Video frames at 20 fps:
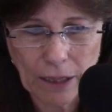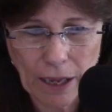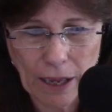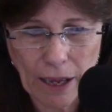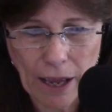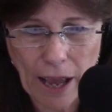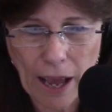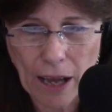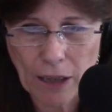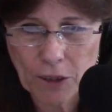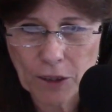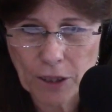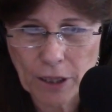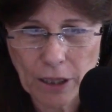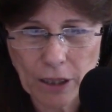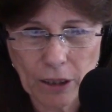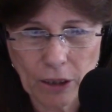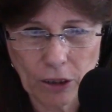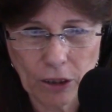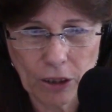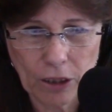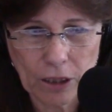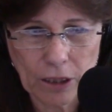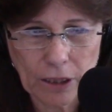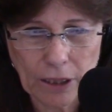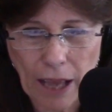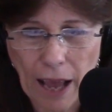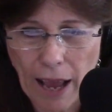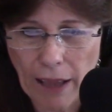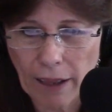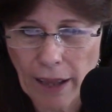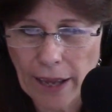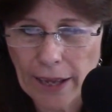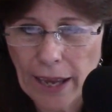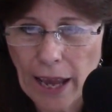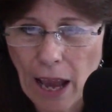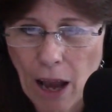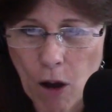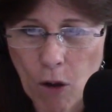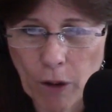actually looks. I
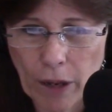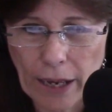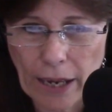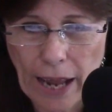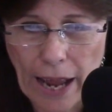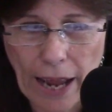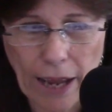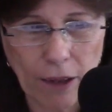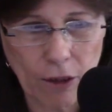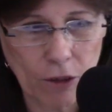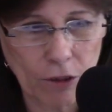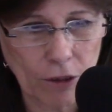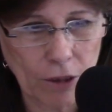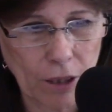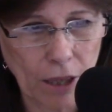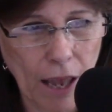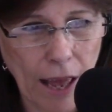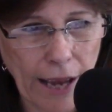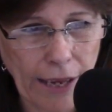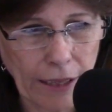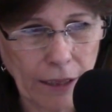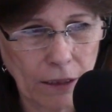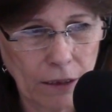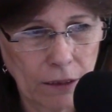like how it handles light.